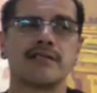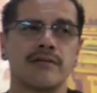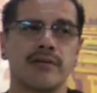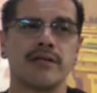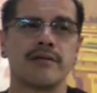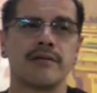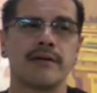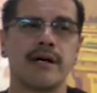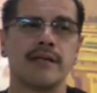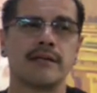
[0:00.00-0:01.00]
she went
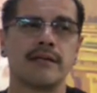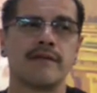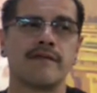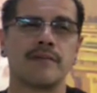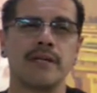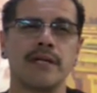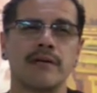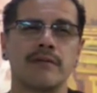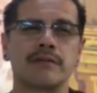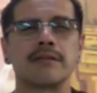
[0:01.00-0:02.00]
through, I think for me,
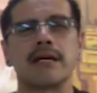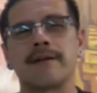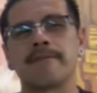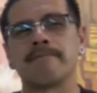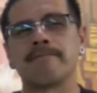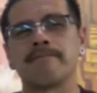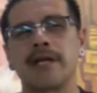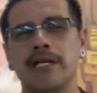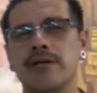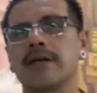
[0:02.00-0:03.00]
it was like,
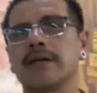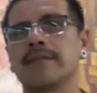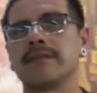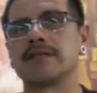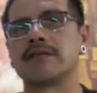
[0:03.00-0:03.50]
I tried to commit